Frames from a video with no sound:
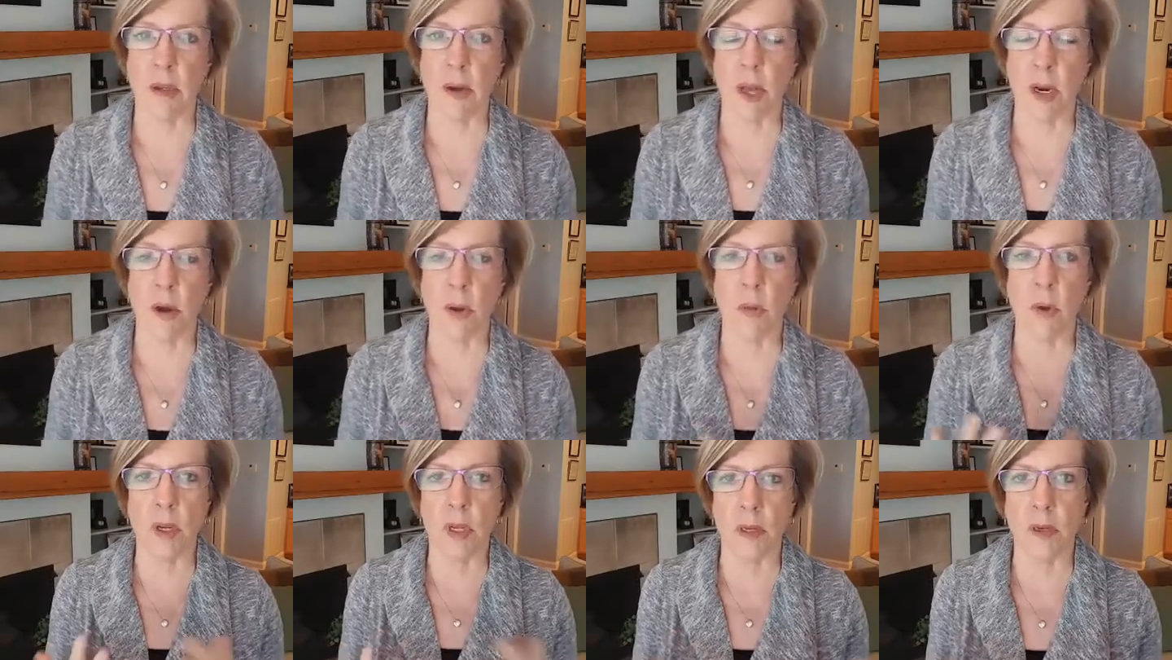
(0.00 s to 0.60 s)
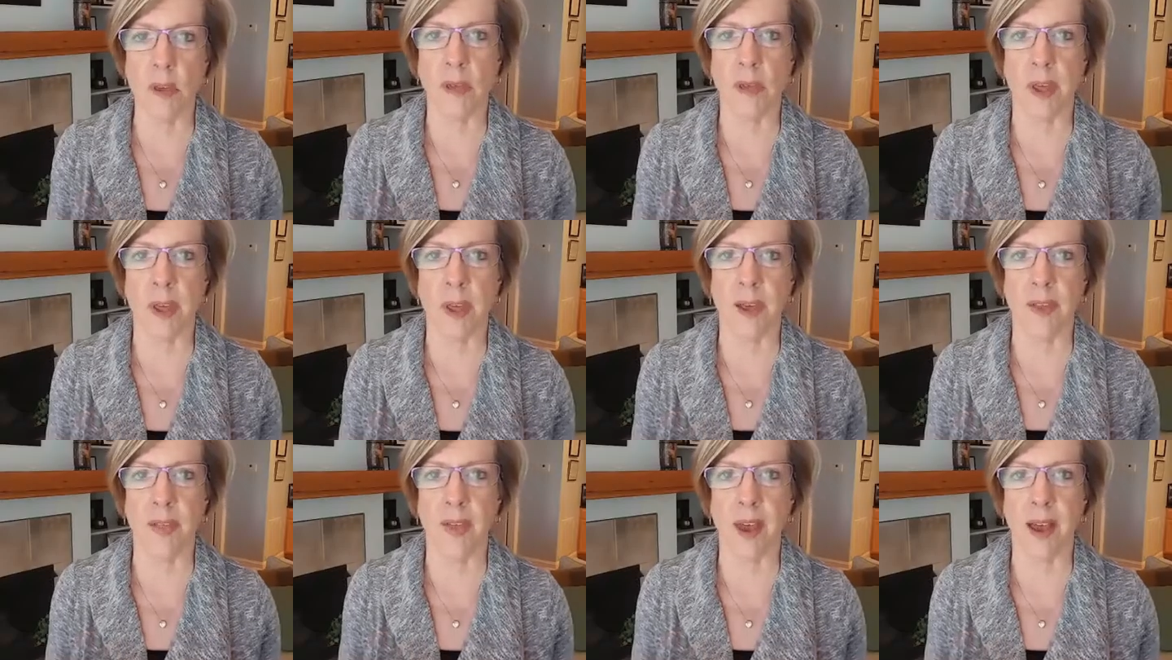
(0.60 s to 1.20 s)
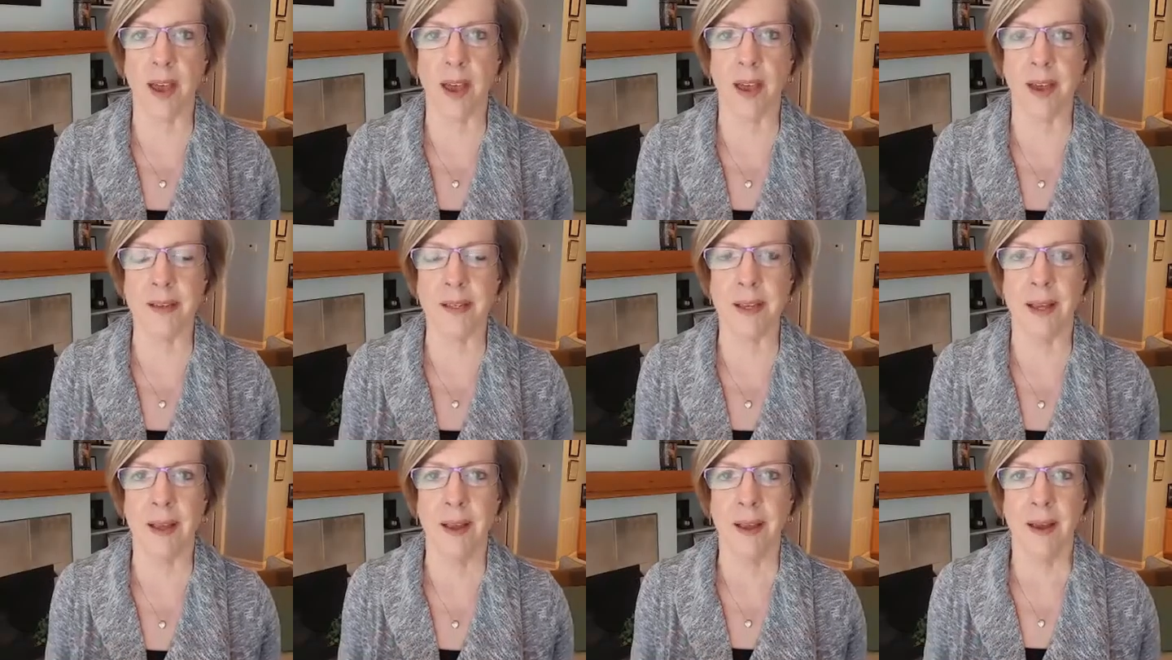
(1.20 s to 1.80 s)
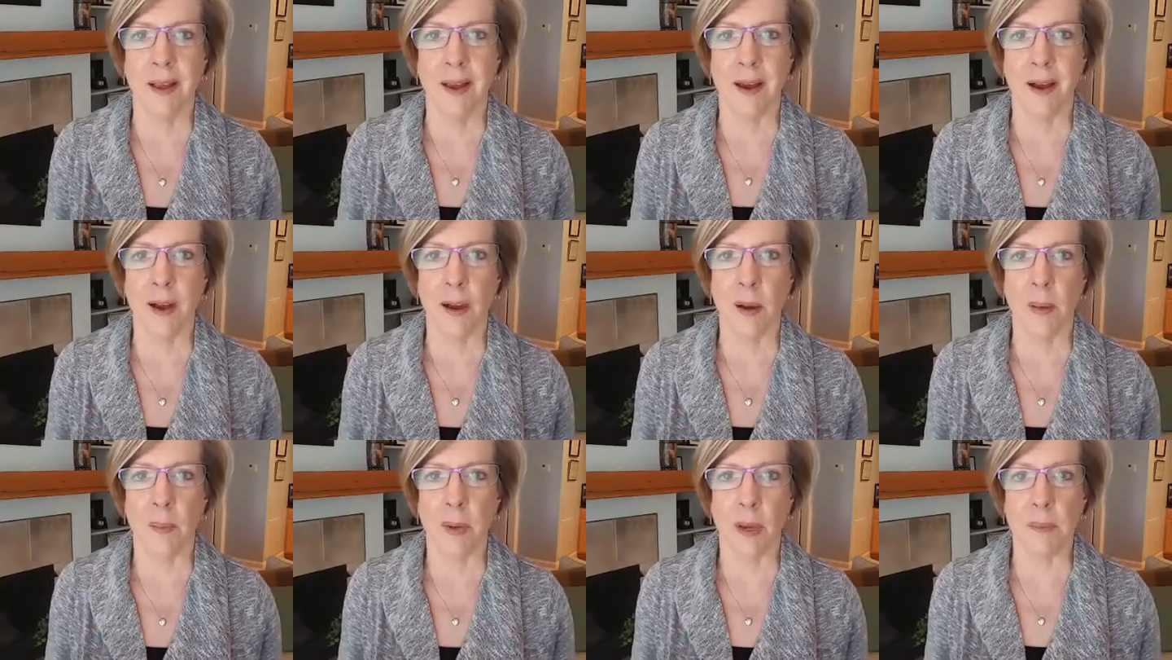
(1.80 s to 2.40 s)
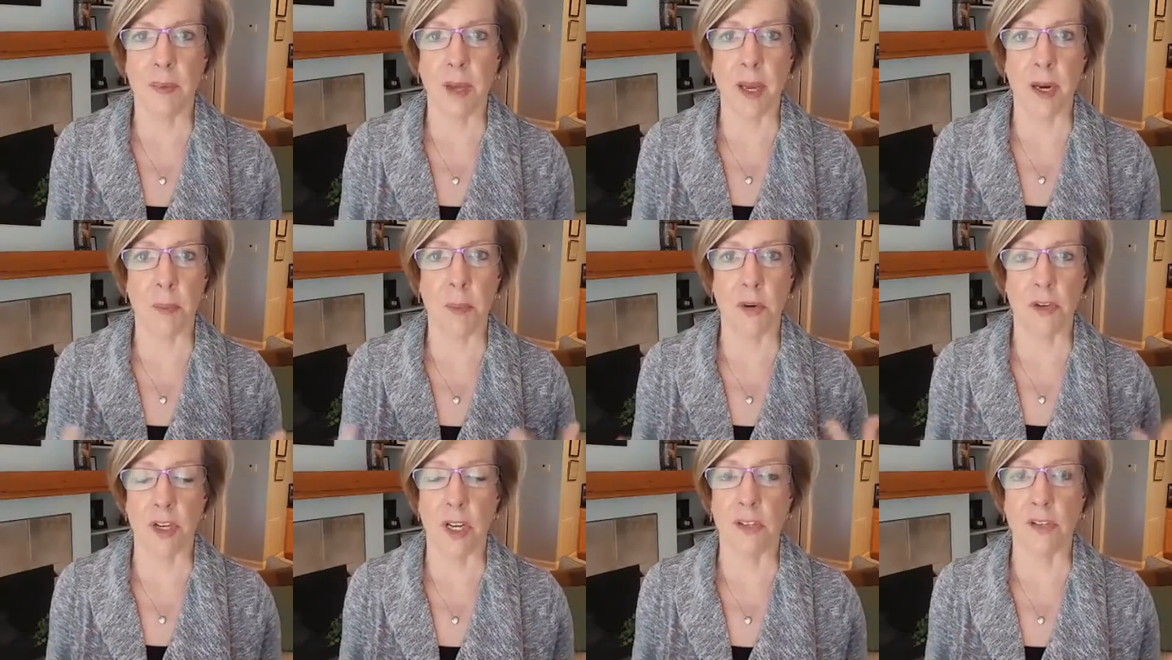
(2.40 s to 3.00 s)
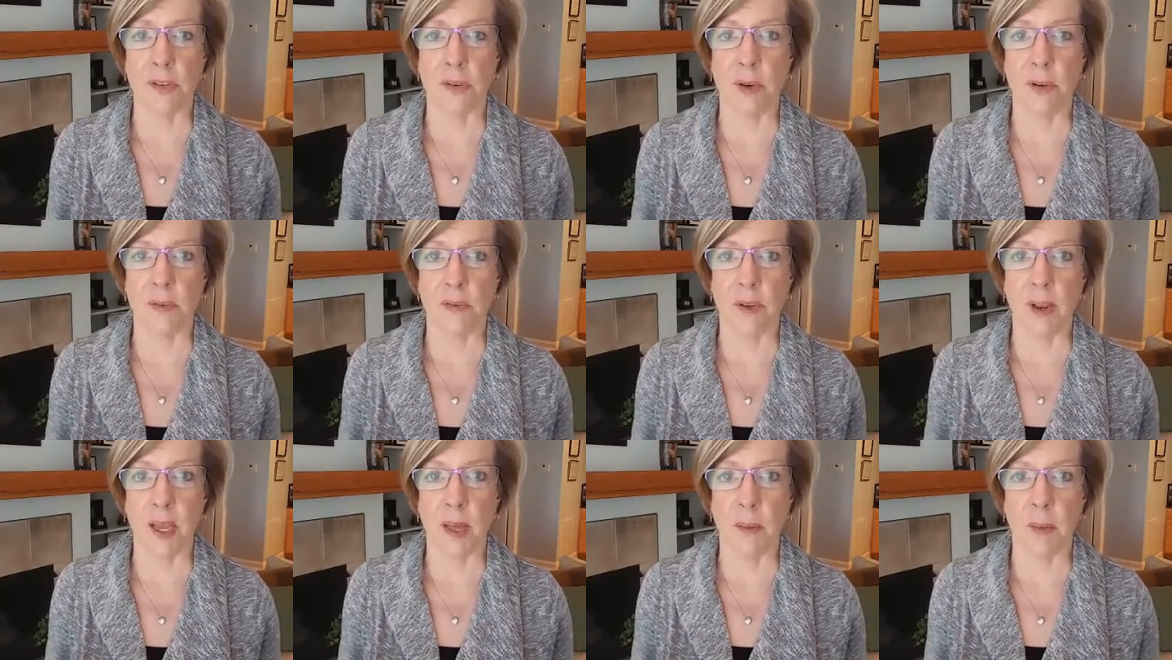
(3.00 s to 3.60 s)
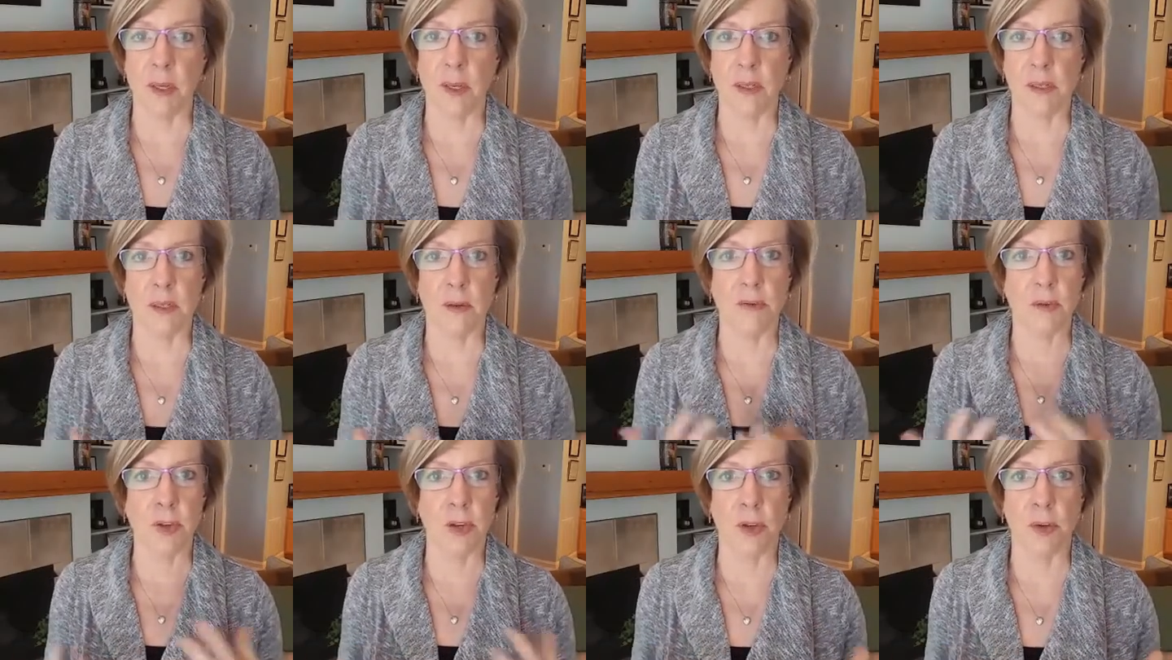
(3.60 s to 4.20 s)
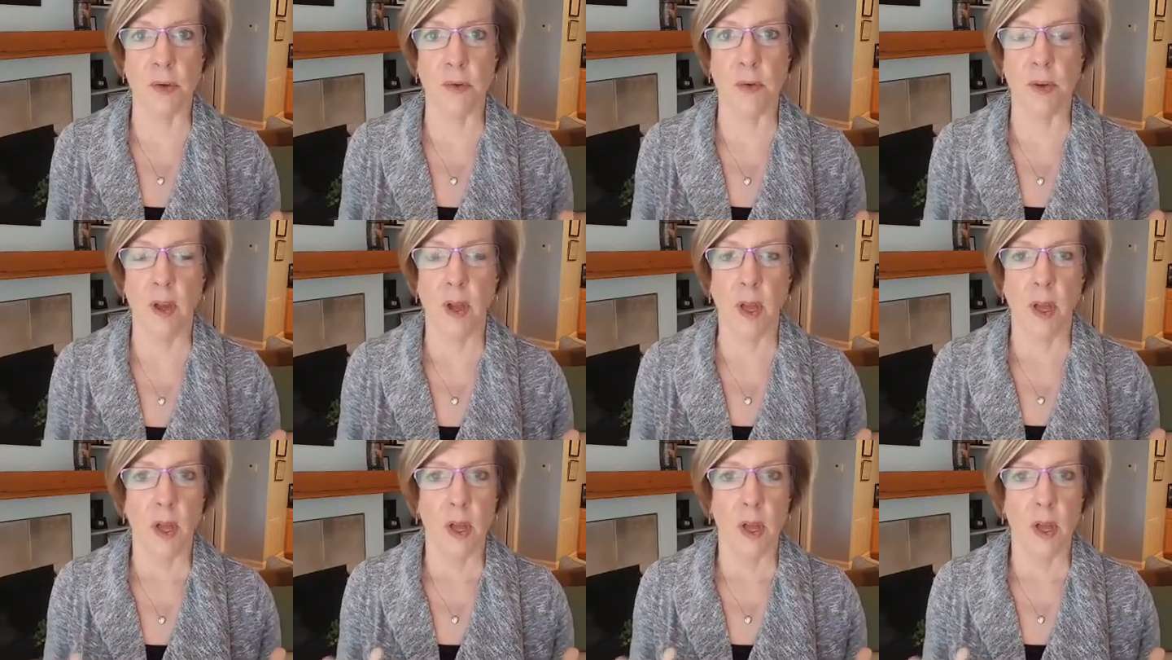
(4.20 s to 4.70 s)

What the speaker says: So I don't want you to think that I'm not a progesterone fan, because if you've